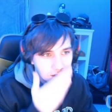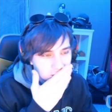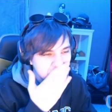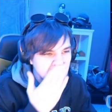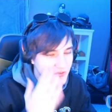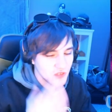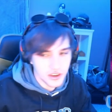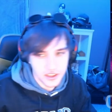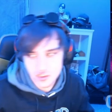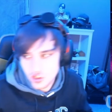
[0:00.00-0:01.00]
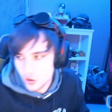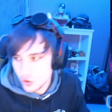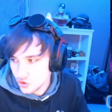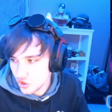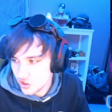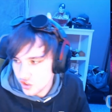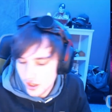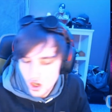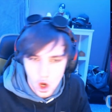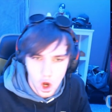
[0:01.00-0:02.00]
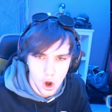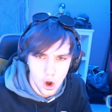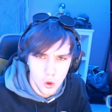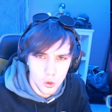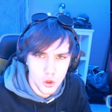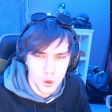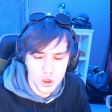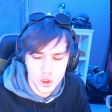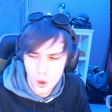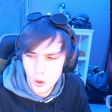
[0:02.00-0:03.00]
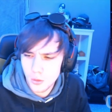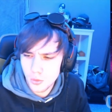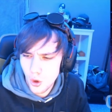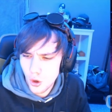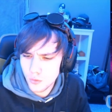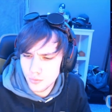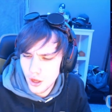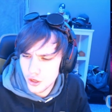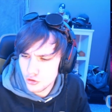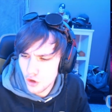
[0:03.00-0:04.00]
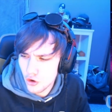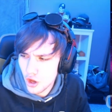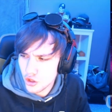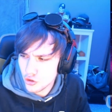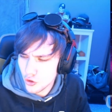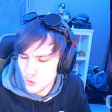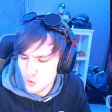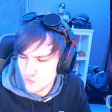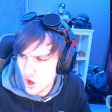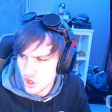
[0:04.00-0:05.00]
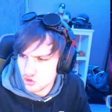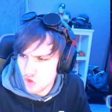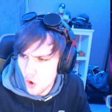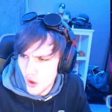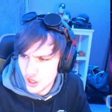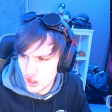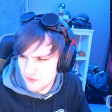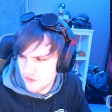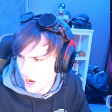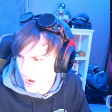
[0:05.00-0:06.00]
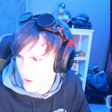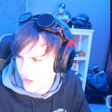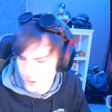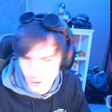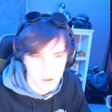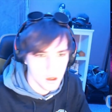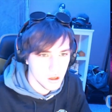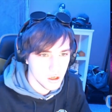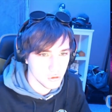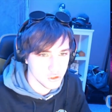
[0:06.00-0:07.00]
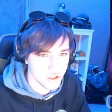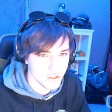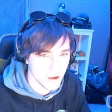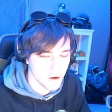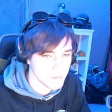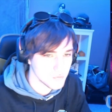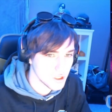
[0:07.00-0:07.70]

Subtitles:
And it's funny, because, you know, usually he's like, oh, you're a bloody donut. You don't know what you're fucking doing. Get the fuck out of my kitchen. You know, shit like that, right?